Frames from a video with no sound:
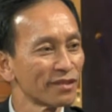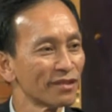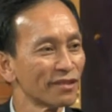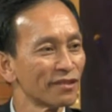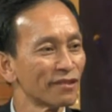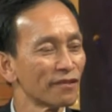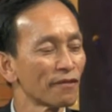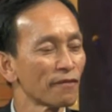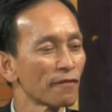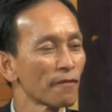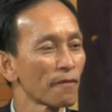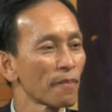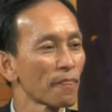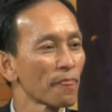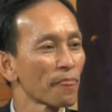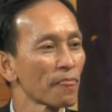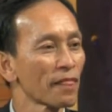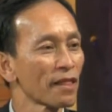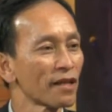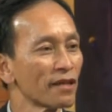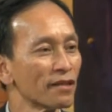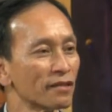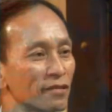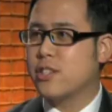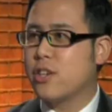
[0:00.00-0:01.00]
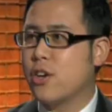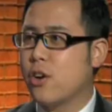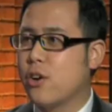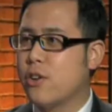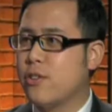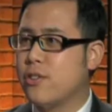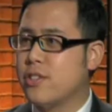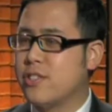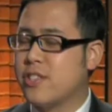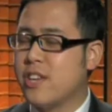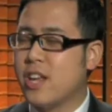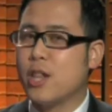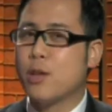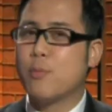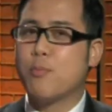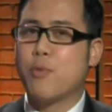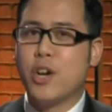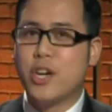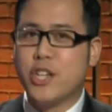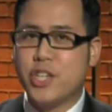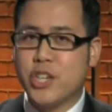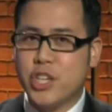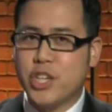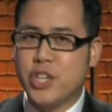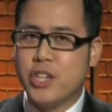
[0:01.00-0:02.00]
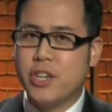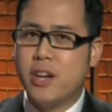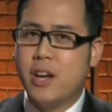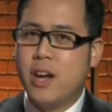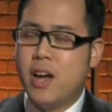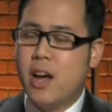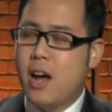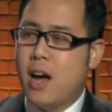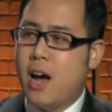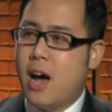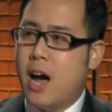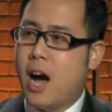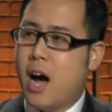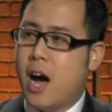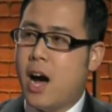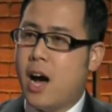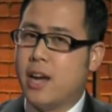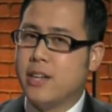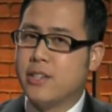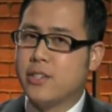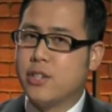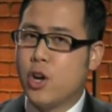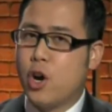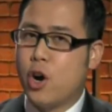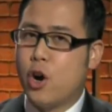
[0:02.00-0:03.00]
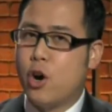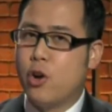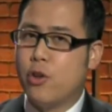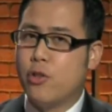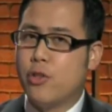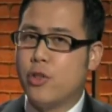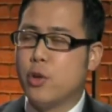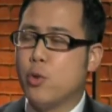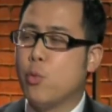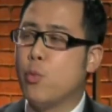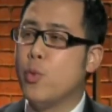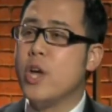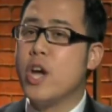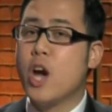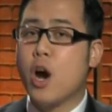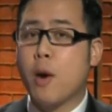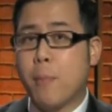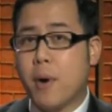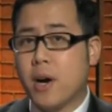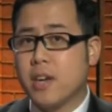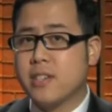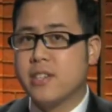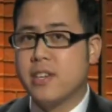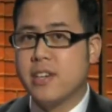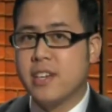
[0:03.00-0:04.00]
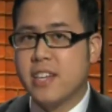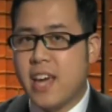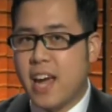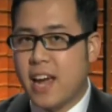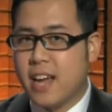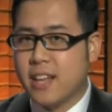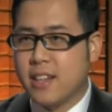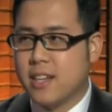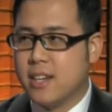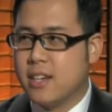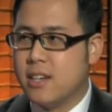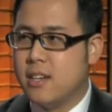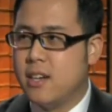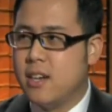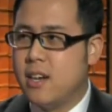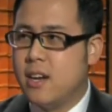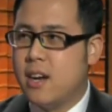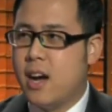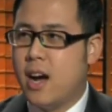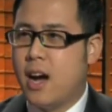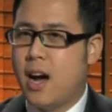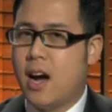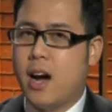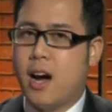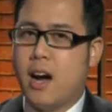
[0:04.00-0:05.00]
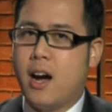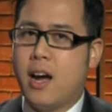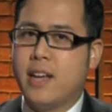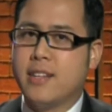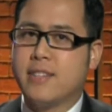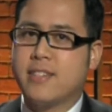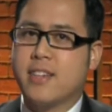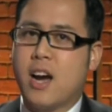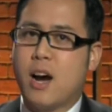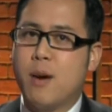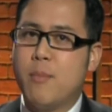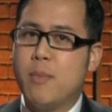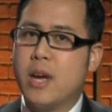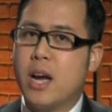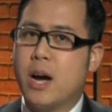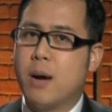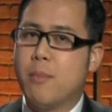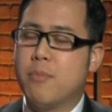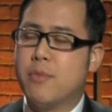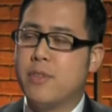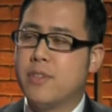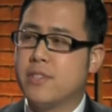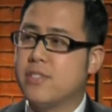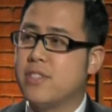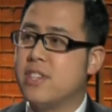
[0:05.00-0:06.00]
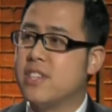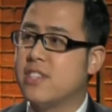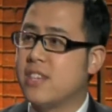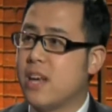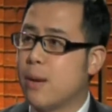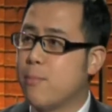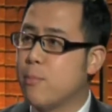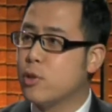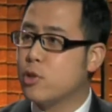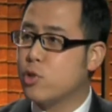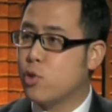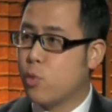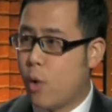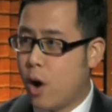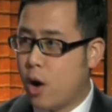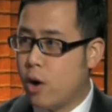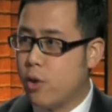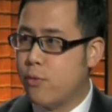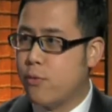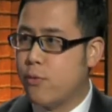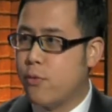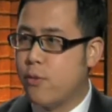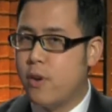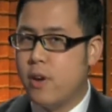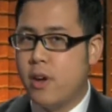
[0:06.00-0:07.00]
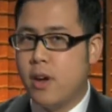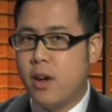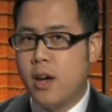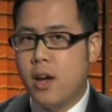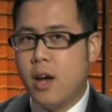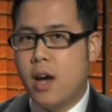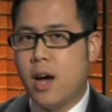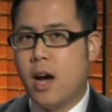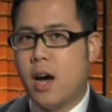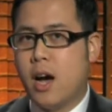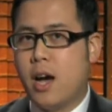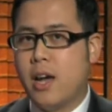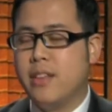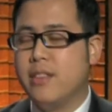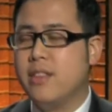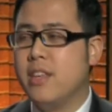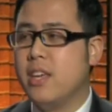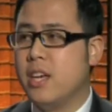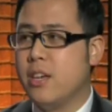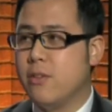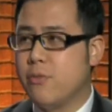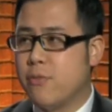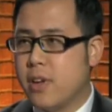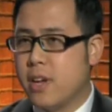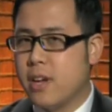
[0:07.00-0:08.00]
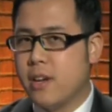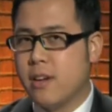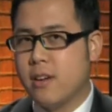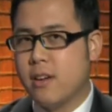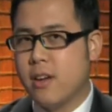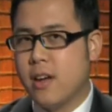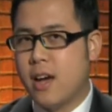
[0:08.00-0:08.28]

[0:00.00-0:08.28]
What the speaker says: Sure. The celebration is called the We Are Boston Gala. It's coming up this December 12th in the evening.